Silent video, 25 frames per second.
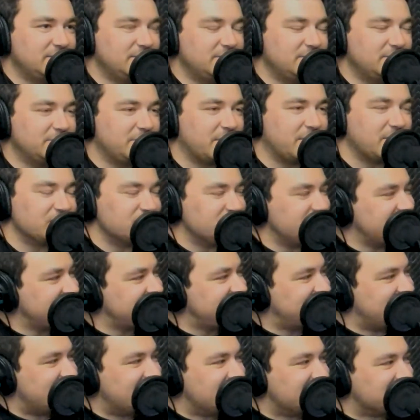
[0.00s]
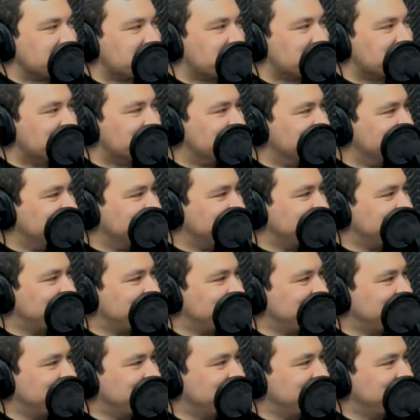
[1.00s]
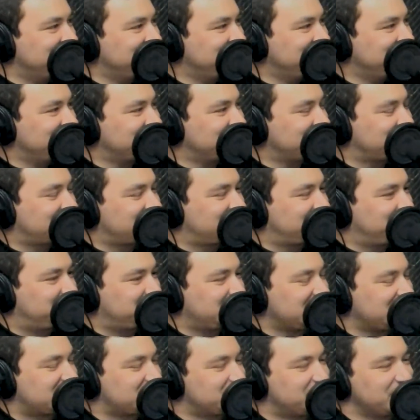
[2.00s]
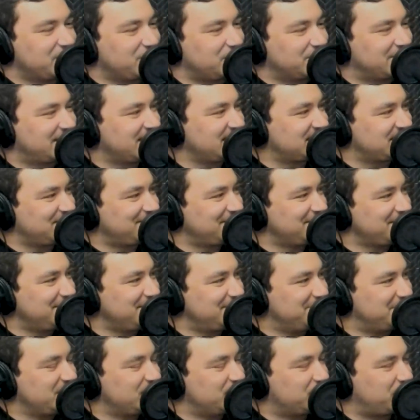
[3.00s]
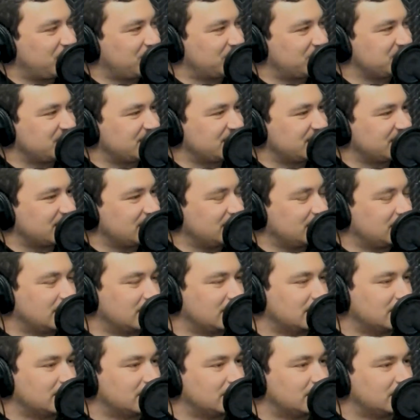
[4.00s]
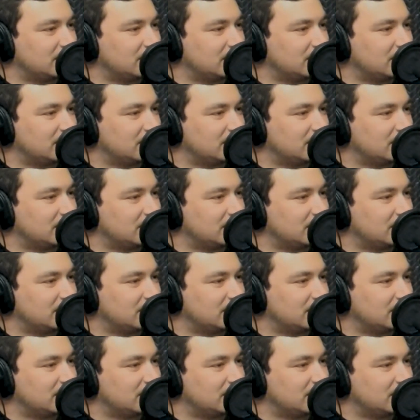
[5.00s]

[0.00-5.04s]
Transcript: Mary Jane's dating him. Yeah. Plants a big old kiss on him. Peter Parker's like, oh.